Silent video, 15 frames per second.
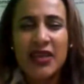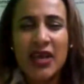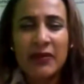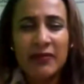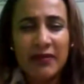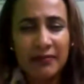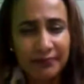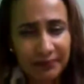
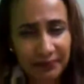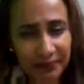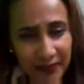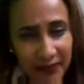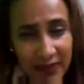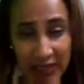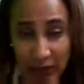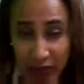I am
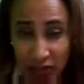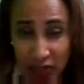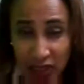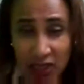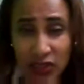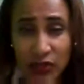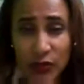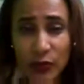
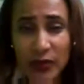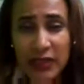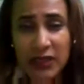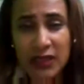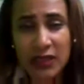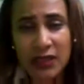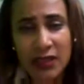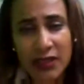English teacher,
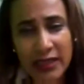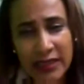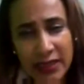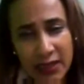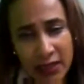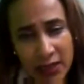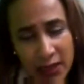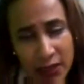my sister
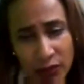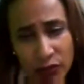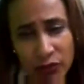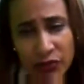is an